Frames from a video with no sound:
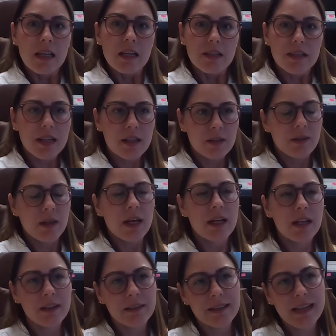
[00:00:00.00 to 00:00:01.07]
So
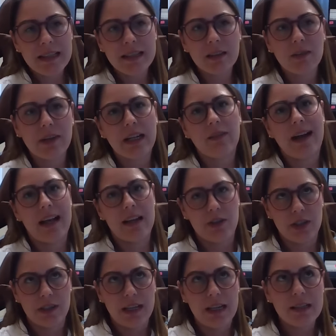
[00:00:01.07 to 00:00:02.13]
that's a great
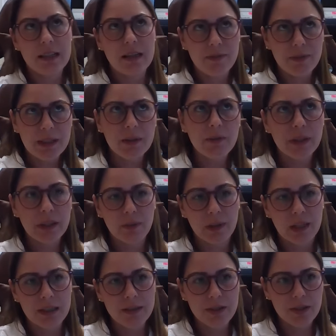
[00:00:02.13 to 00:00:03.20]
question. That's something we
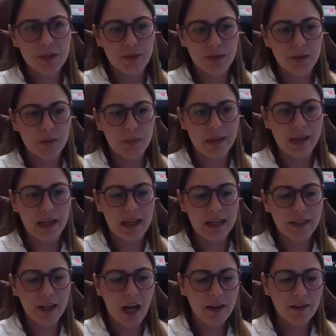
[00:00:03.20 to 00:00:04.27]
want to do, but
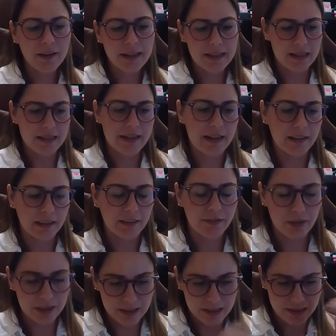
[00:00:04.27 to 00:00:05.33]
not necessarily
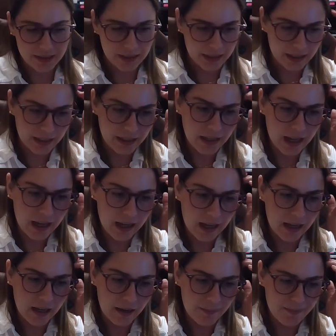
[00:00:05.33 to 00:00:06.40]
for this study.
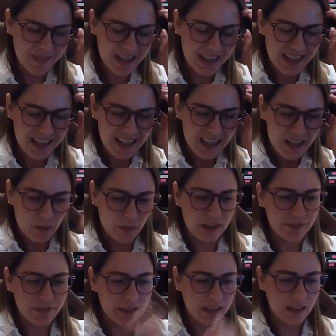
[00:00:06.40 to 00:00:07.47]

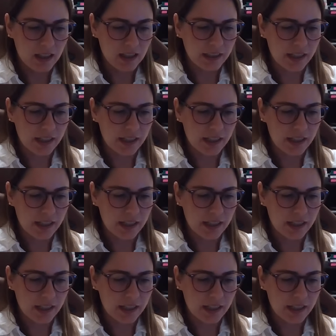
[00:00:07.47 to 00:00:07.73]
With the lung